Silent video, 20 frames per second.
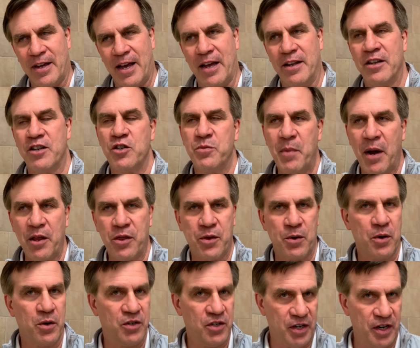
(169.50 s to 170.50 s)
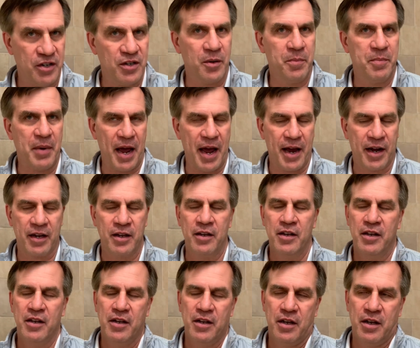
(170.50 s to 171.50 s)
Yeah, this is my third season back.
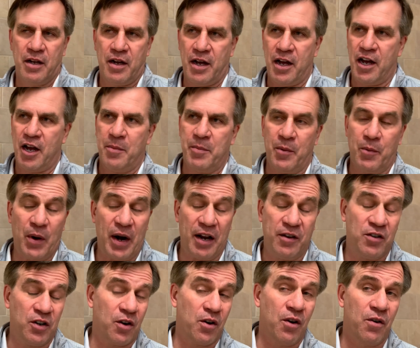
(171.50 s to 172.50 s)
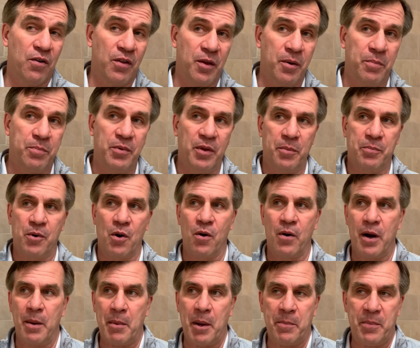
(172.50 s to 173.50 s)
And when I took over the
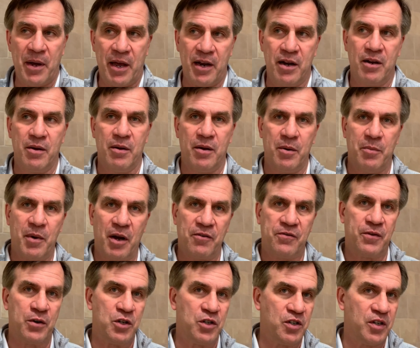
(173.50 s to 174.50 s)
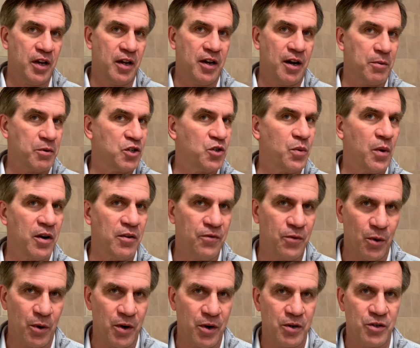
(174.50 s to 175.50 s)
program at Penn in my first stint, I was
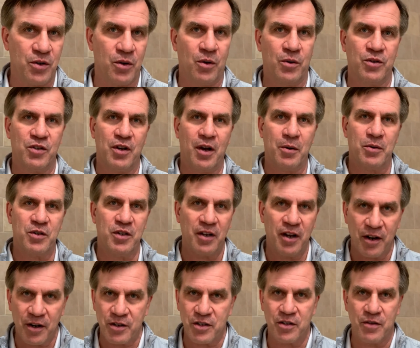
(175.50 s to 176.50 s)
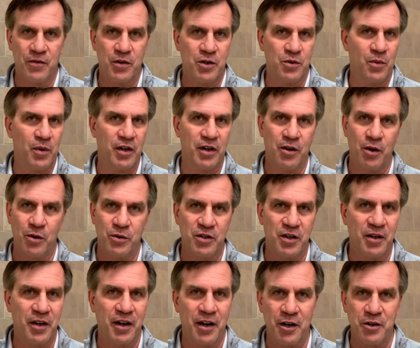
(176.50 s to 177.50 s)
24 years old. So I was the youngest Division I coach
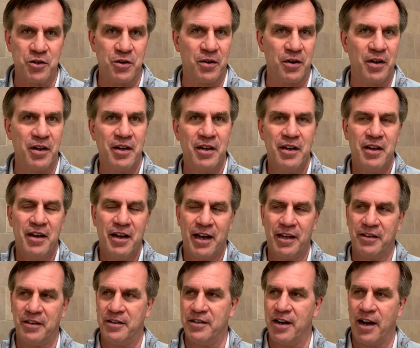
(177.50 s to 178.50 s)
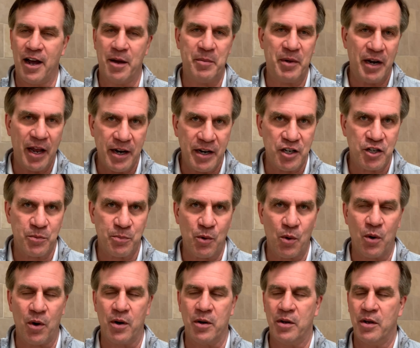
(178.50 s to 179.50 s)
in the country at the time in any
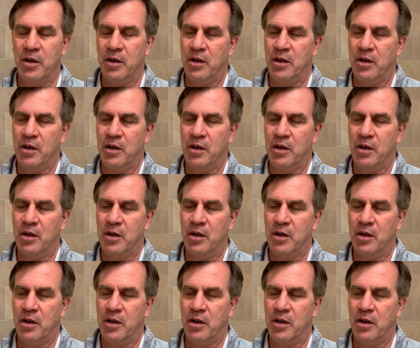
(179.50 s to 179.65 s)
sport.